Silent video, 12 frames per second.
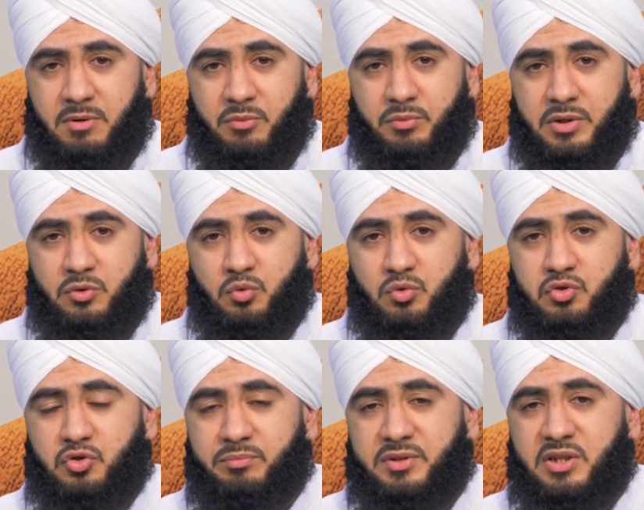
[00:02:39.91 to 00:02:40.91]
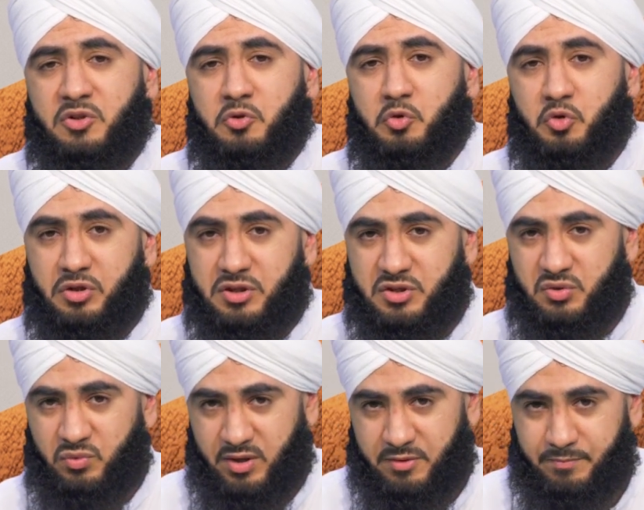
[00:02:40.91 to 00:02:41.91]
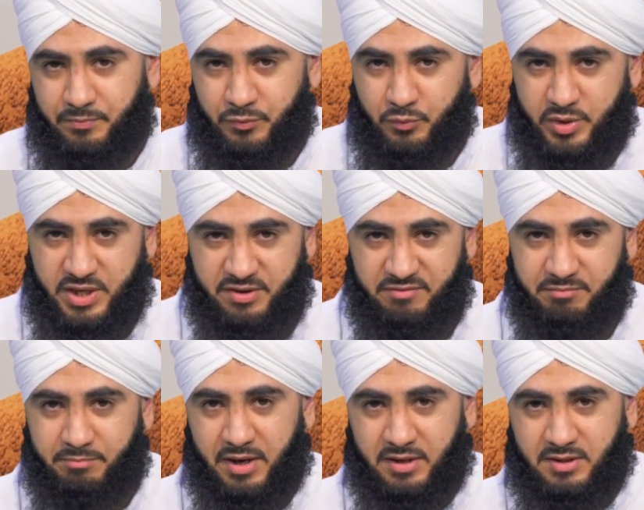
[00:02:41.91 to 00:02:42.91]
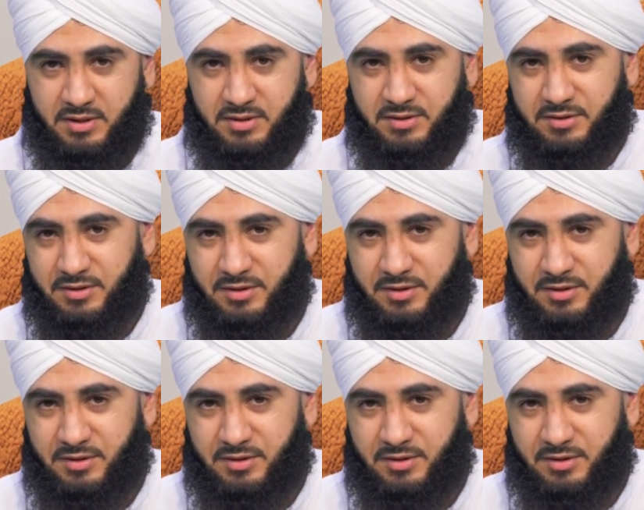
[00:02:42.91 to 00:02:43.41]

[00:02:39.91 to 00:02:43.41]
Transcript: but we do something good as well. We give back.